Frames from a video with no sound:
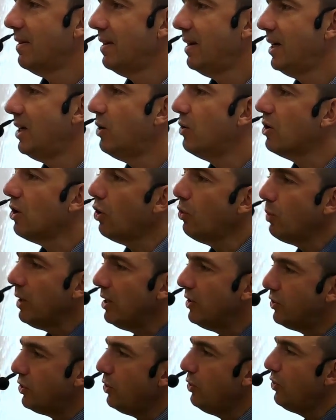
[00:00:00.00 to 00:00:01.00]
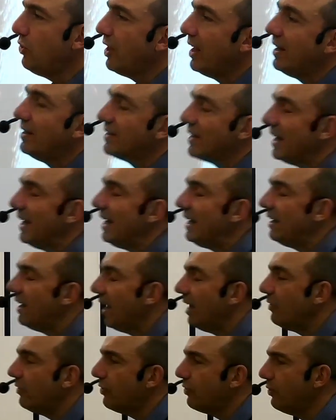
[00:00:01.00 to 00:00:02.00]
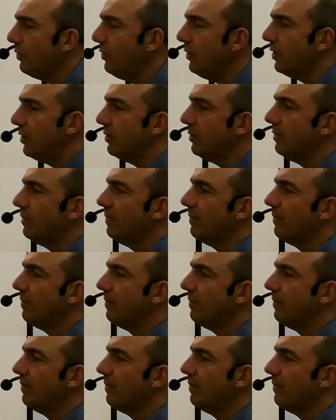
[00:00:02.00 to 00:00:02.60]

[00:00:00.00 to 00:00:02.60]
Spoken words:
You know, God will do things in and through you